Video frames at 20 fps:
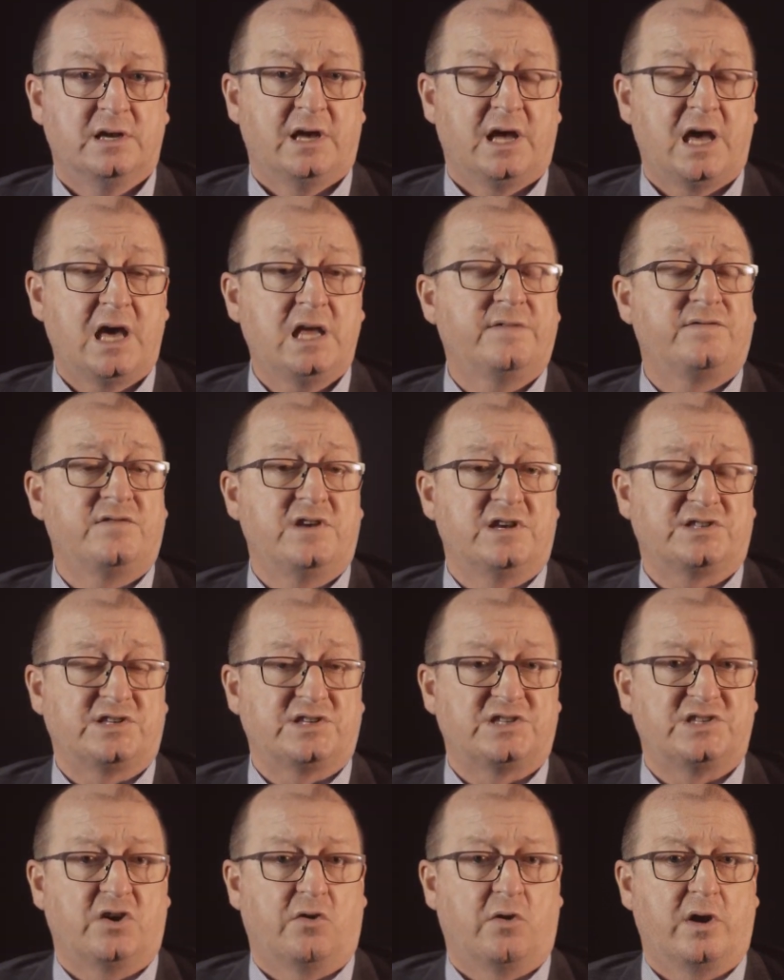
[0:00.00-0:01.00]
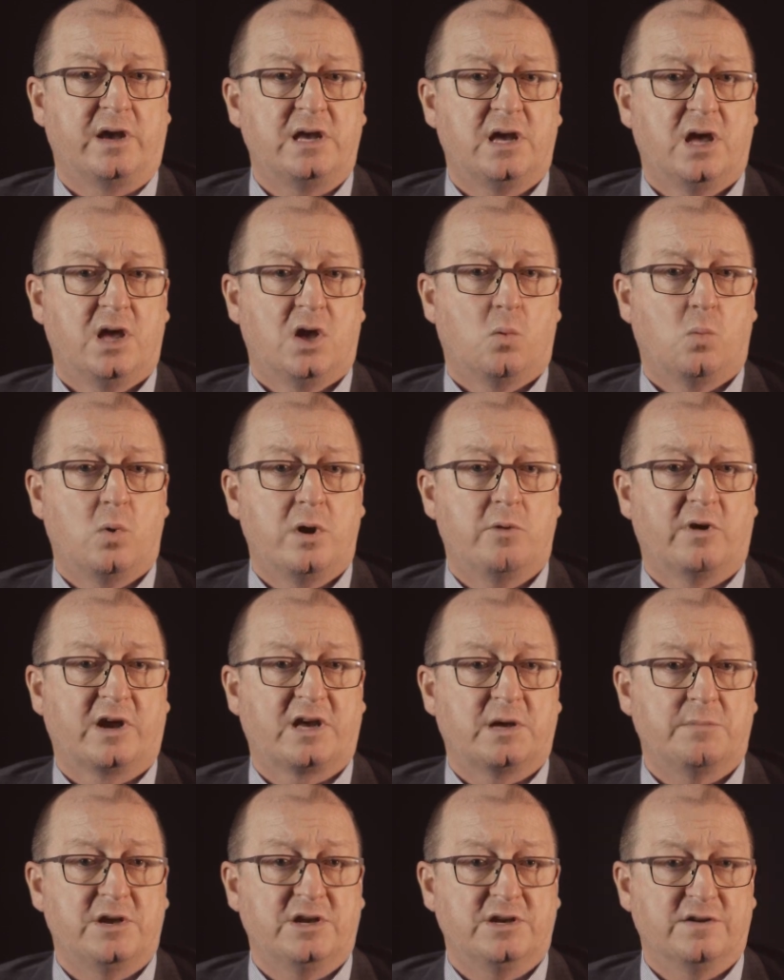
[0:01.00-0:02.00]
And if necessary, we
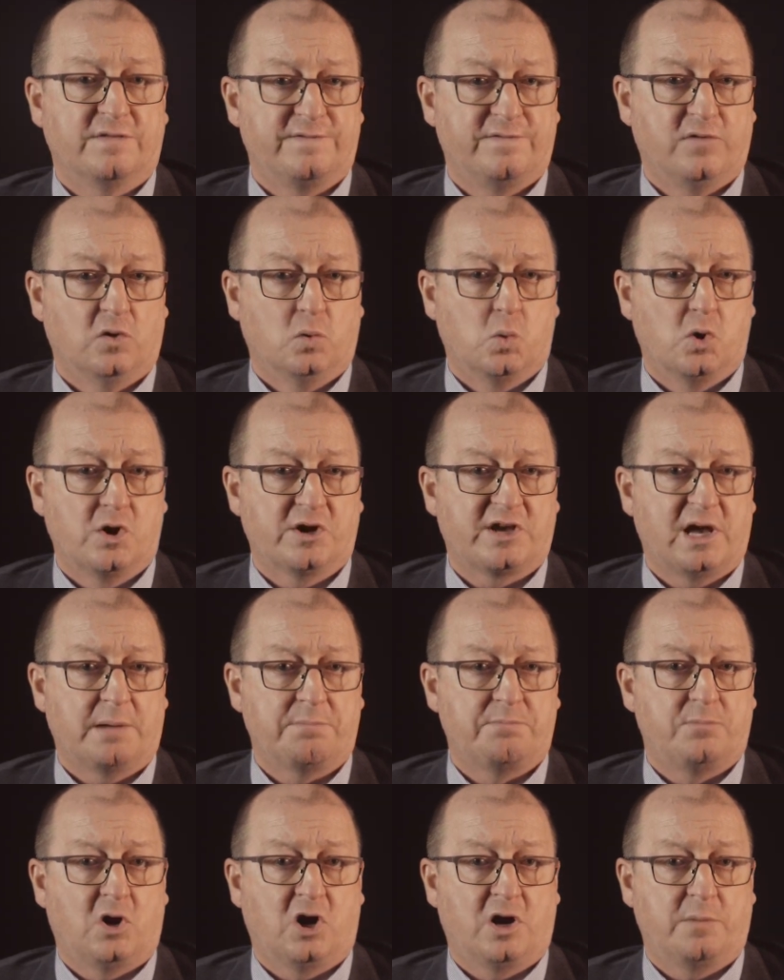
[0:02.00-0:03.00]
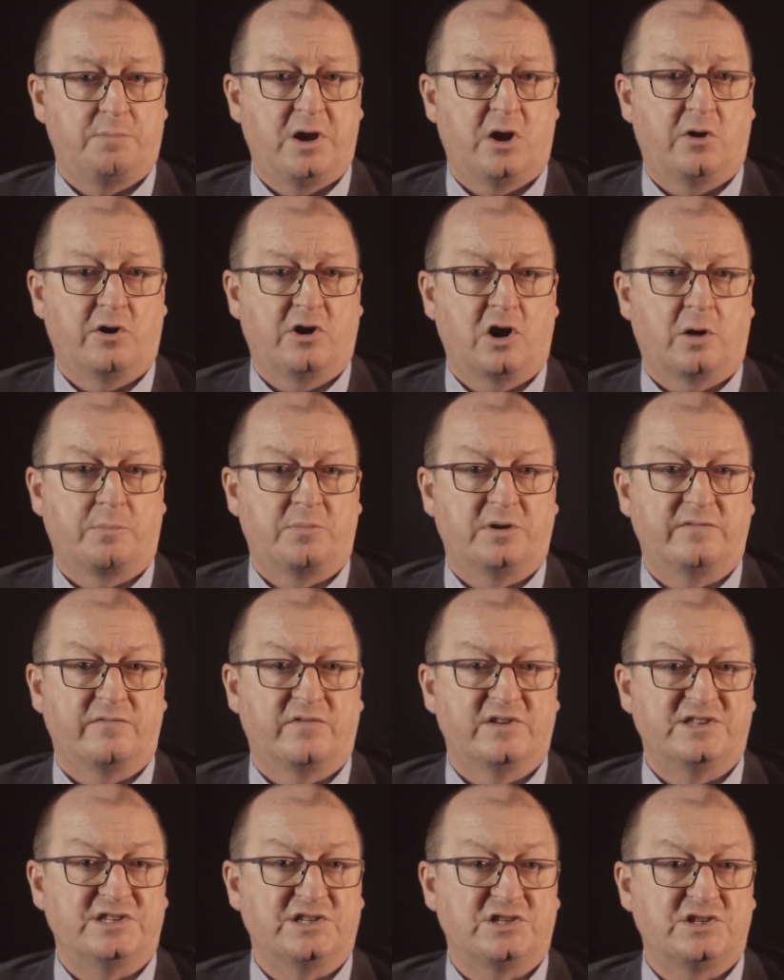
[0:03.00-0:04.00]
recommend a full workup by a perioperative
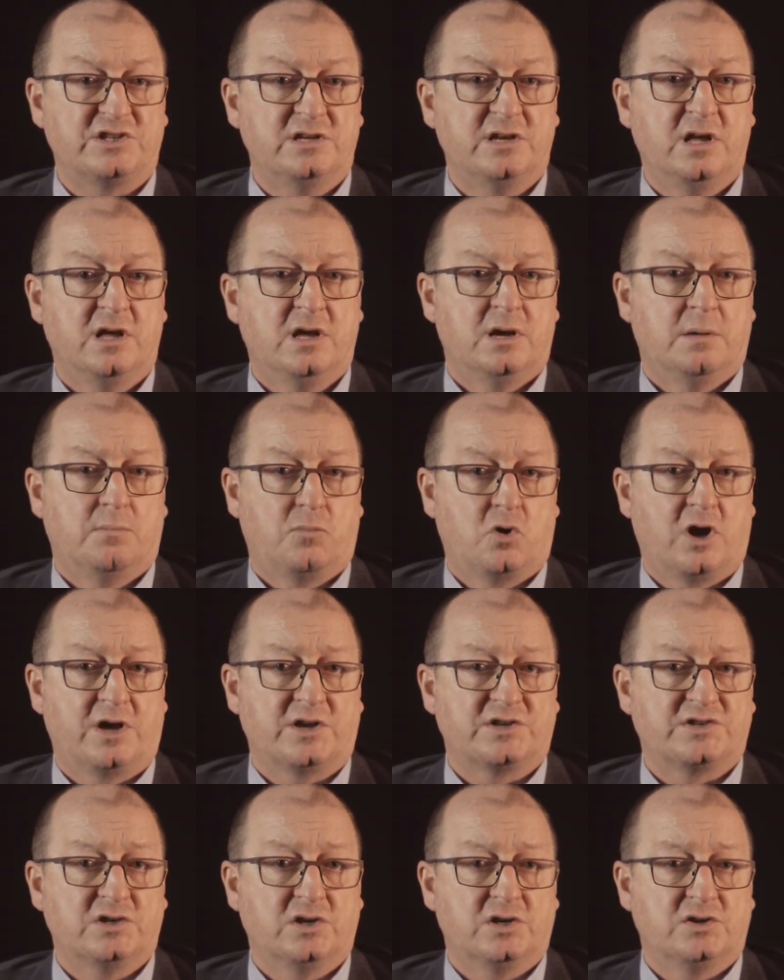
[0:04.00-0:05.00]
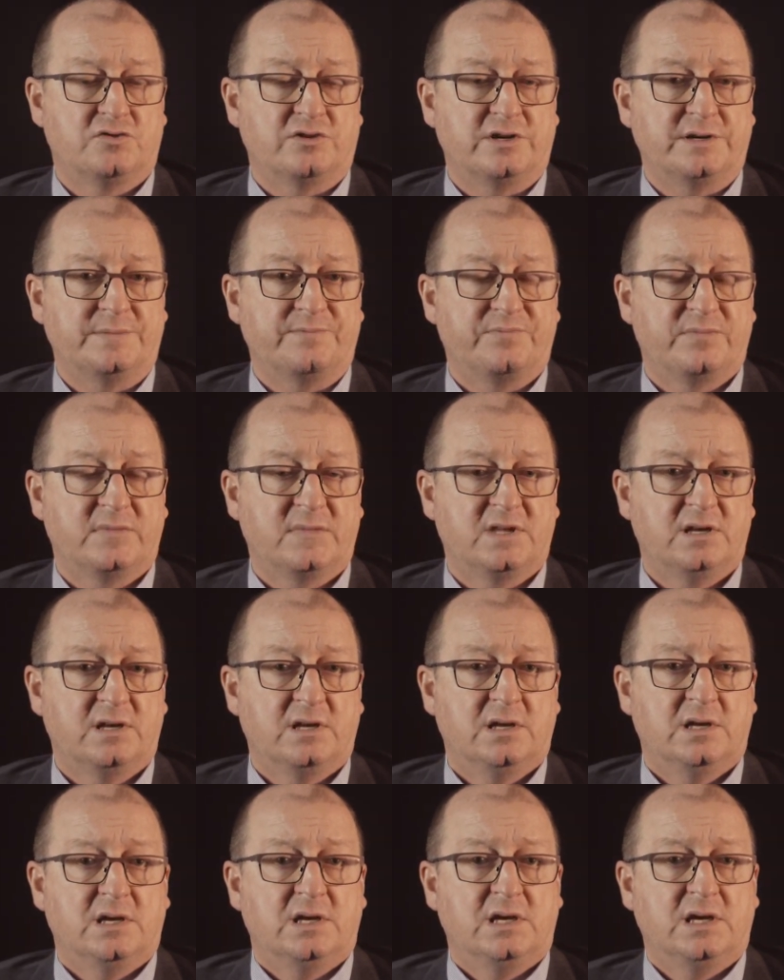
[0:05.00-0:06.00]
physician prior to surgery.
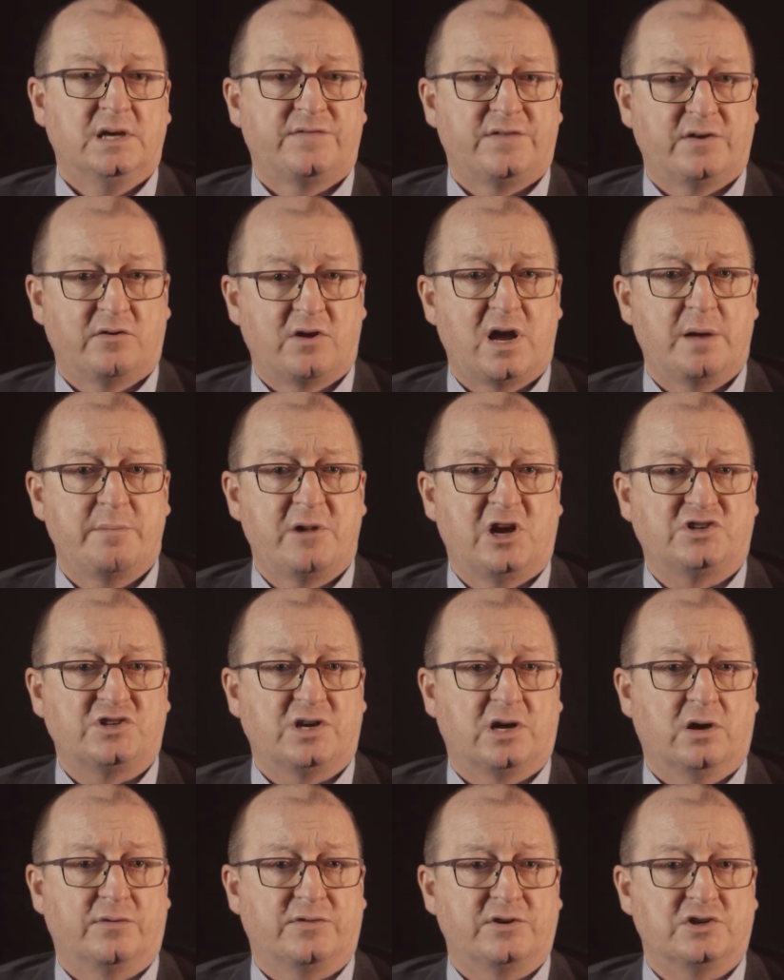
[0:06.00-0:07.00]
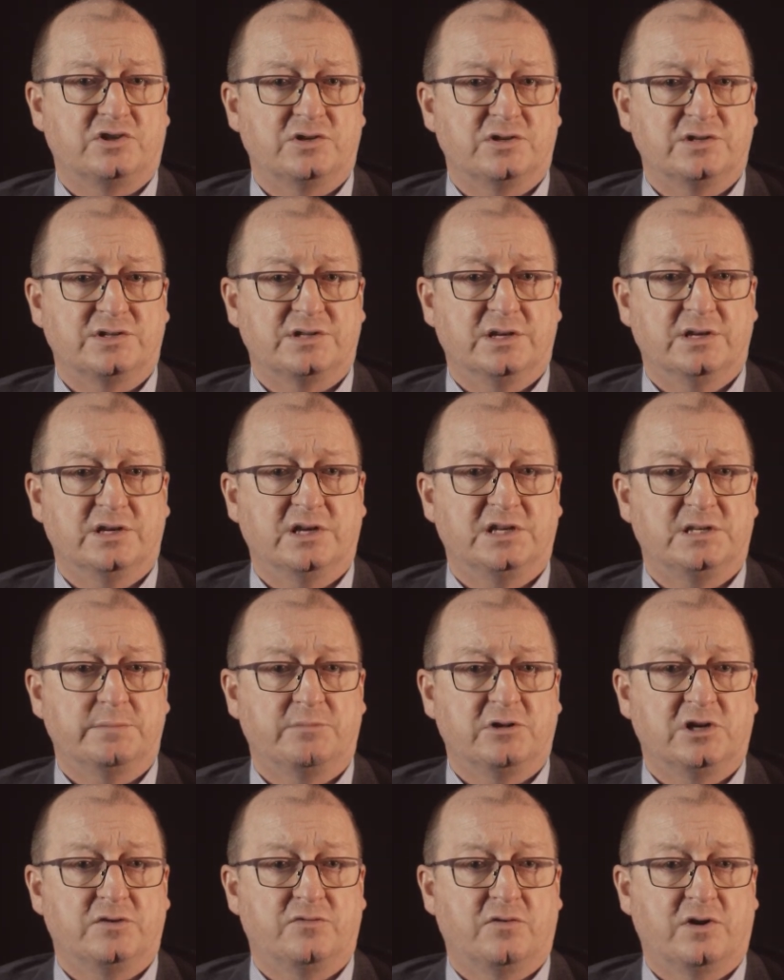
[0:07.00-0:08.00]
If there are major health issues that need to
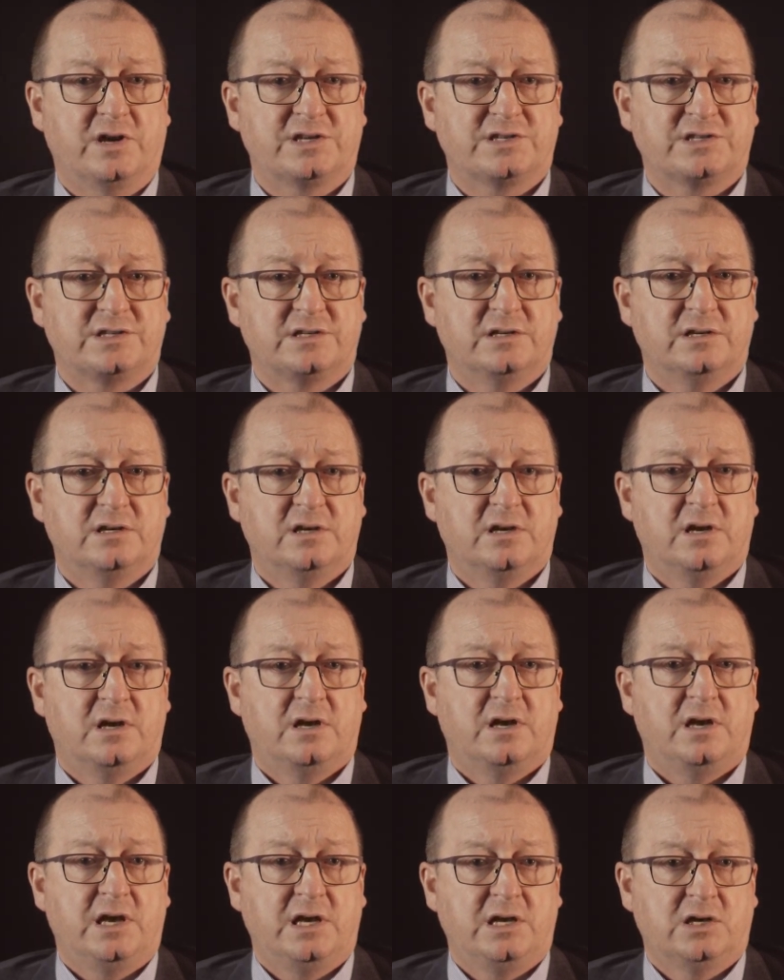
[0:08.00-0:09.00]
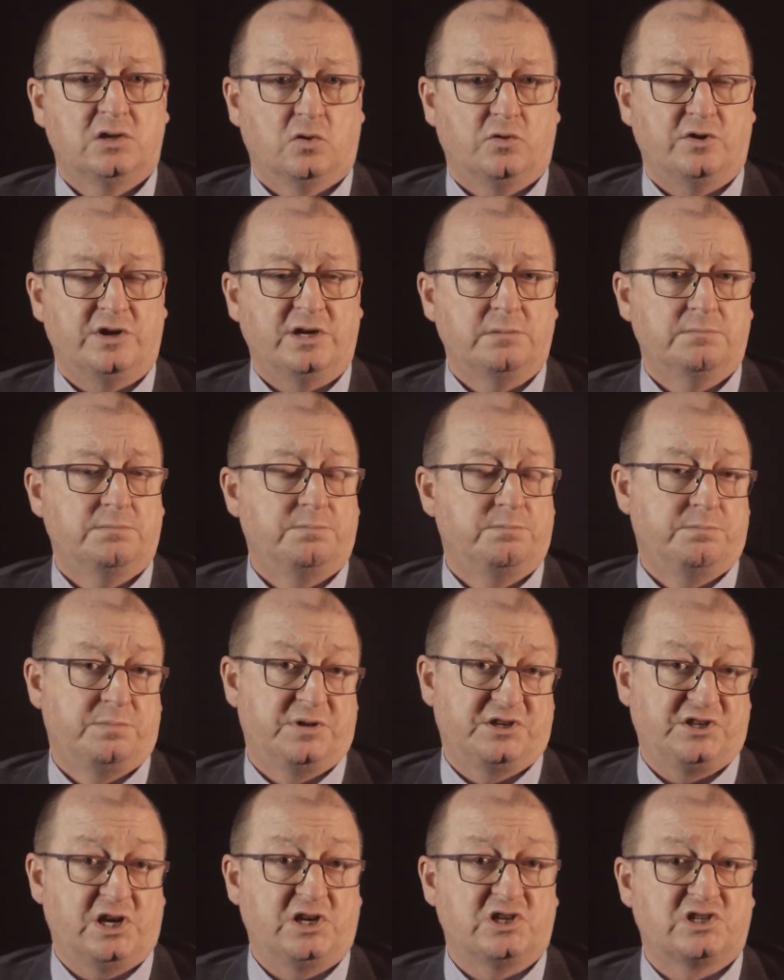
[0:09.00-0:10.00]
be addressed, including
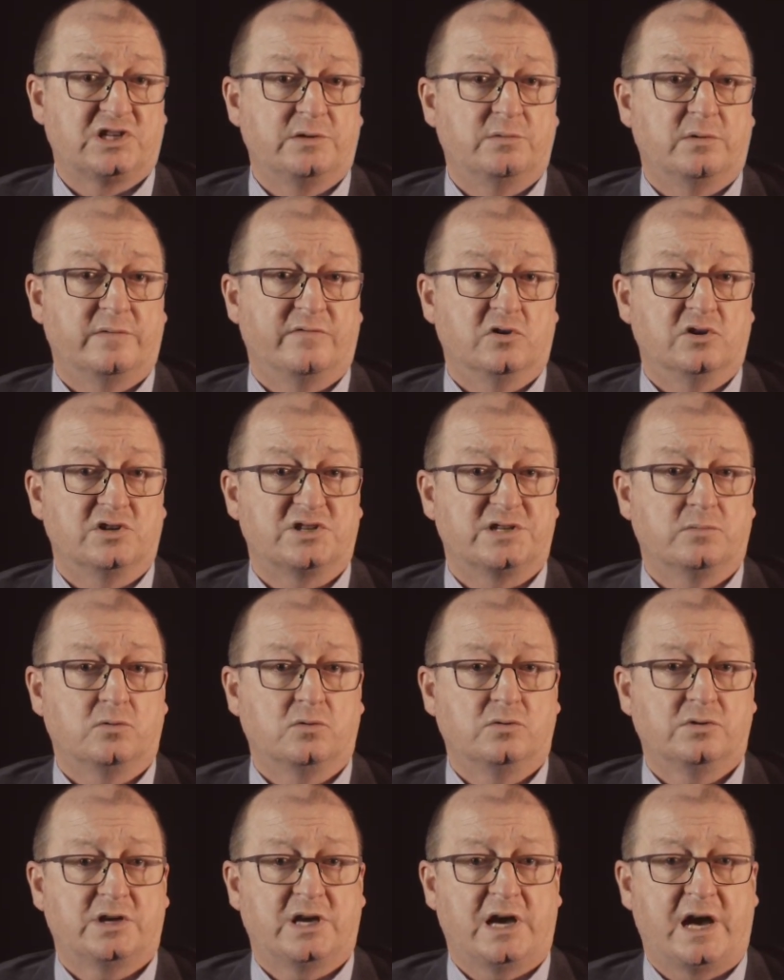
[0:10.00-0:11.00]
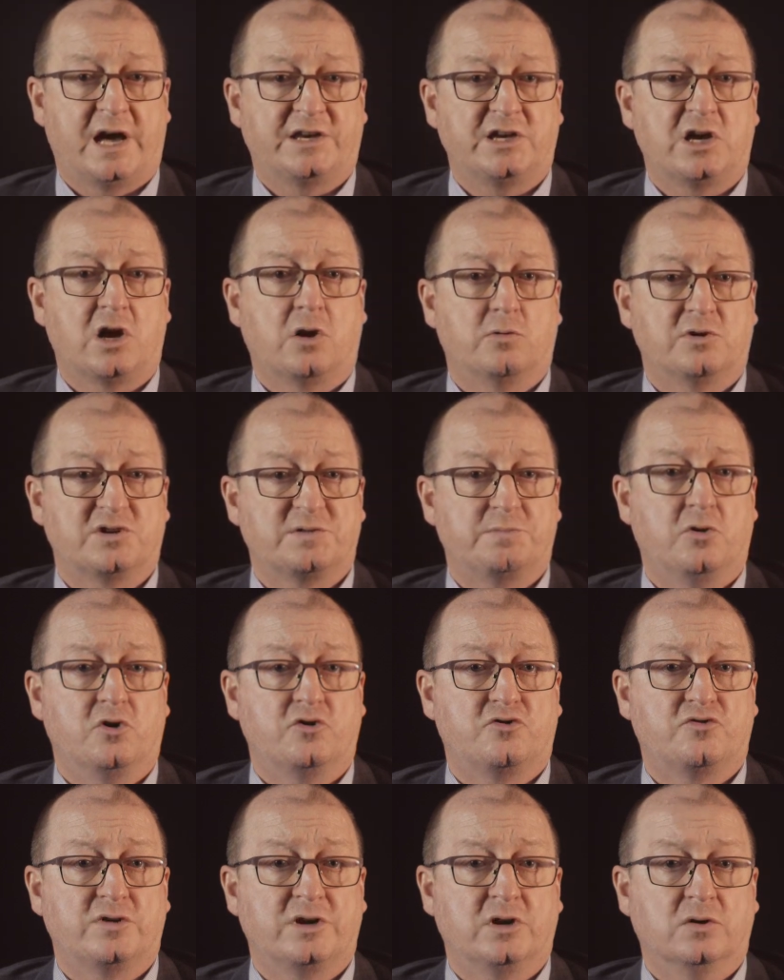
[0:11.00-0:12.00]
potentially reversible
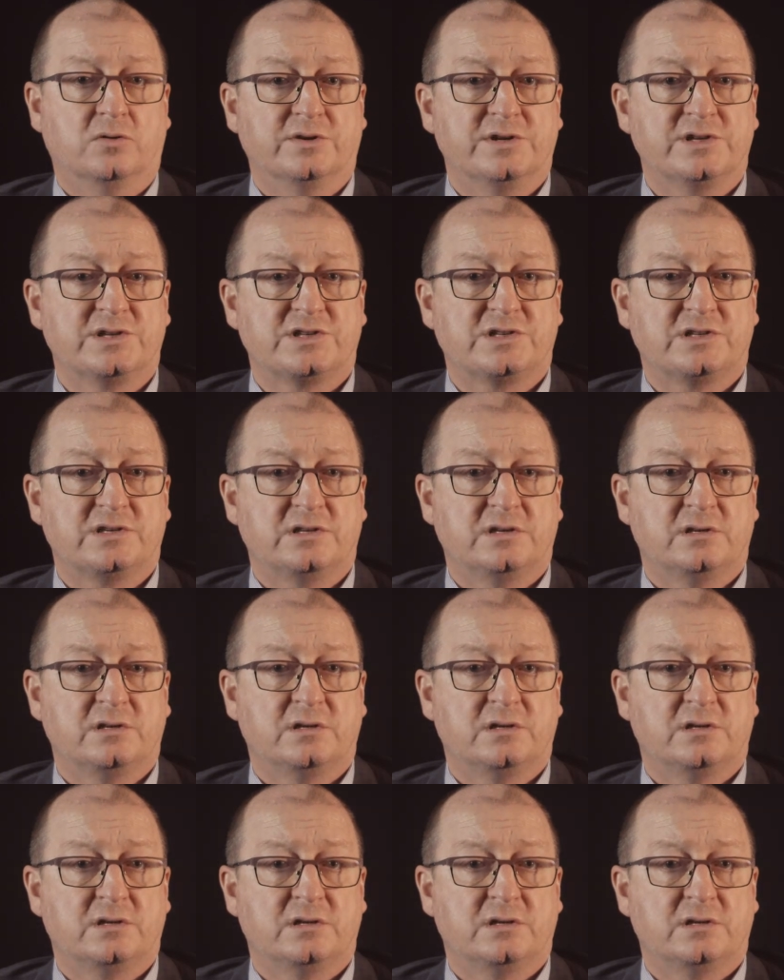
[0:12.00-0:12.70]
cardiorespiratory illness,